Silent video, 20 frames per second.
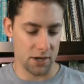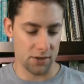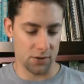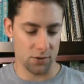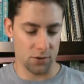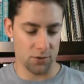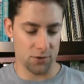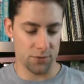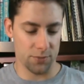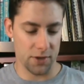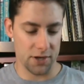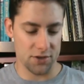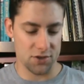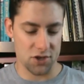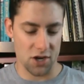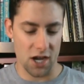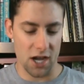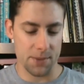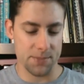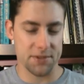I learned my
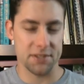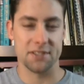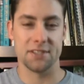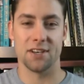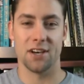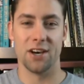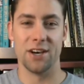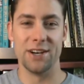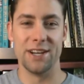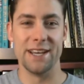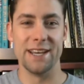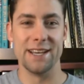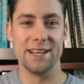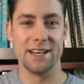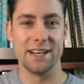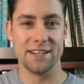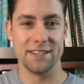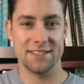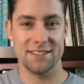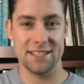chops on
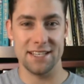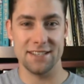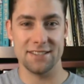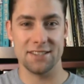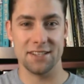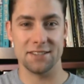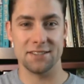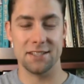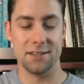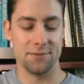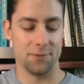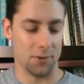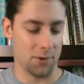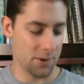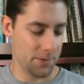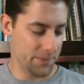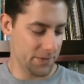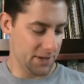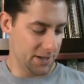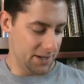a
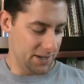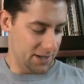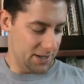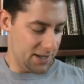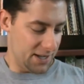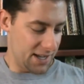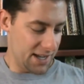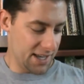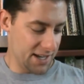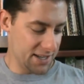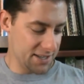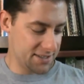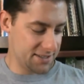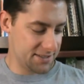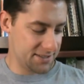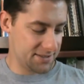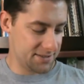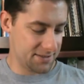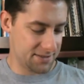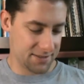C64, and
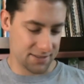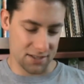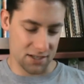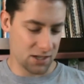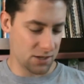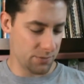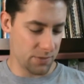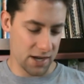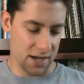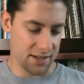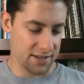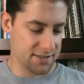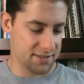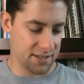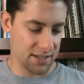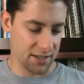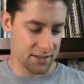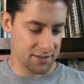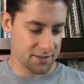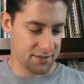it's, oh man,
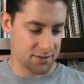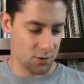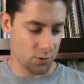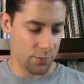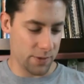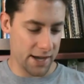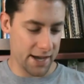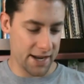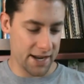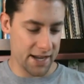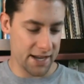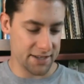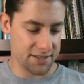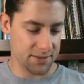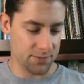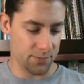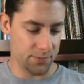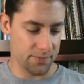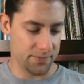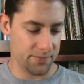this thing is so
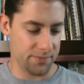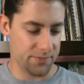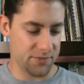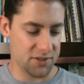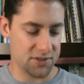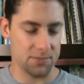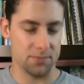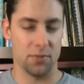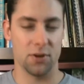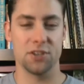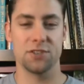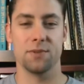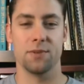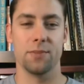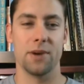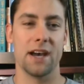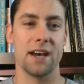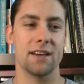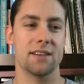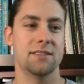badass. It just brings me
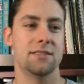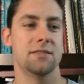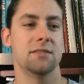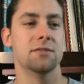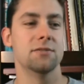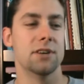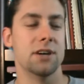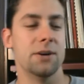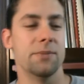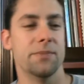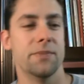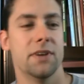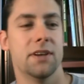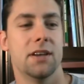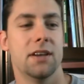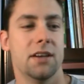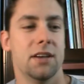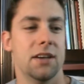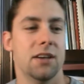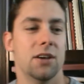back to,
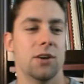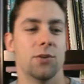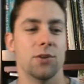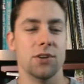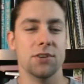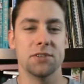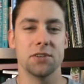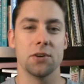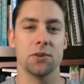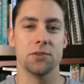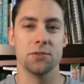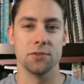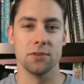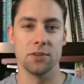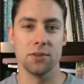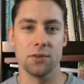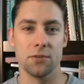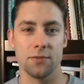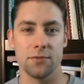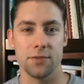I used to go
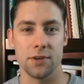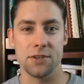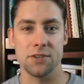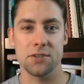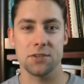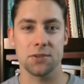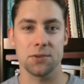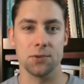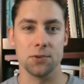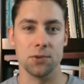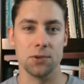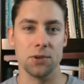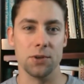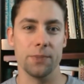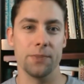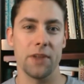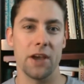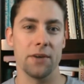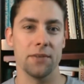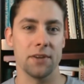to a little French
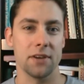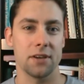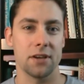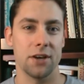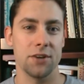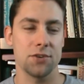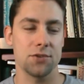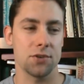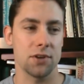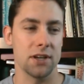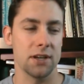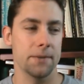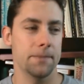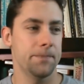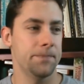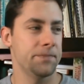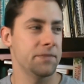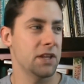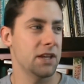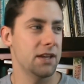school out in the country.
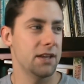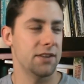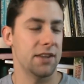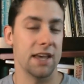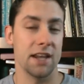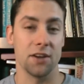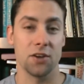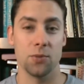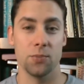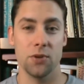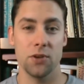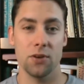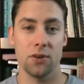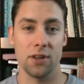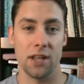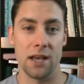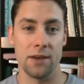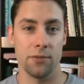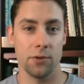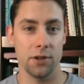They had a
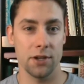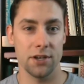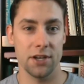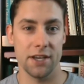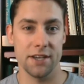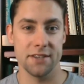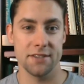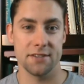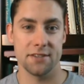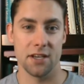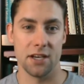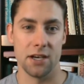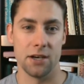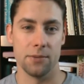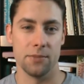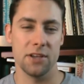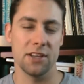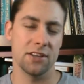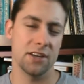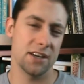computer lab, really nice.
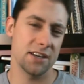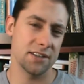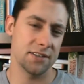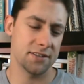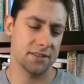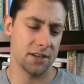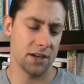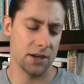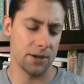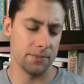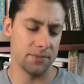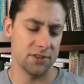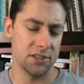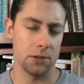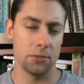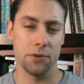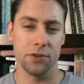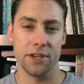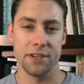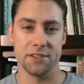It
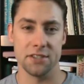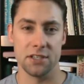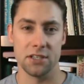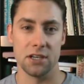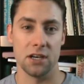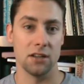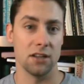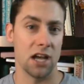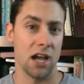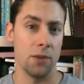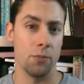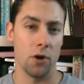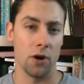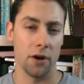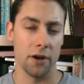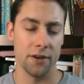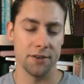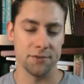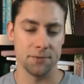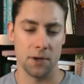doubled as a
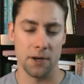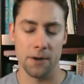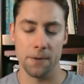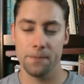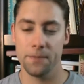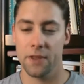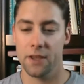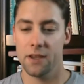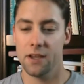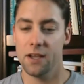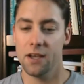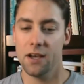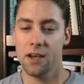library as well.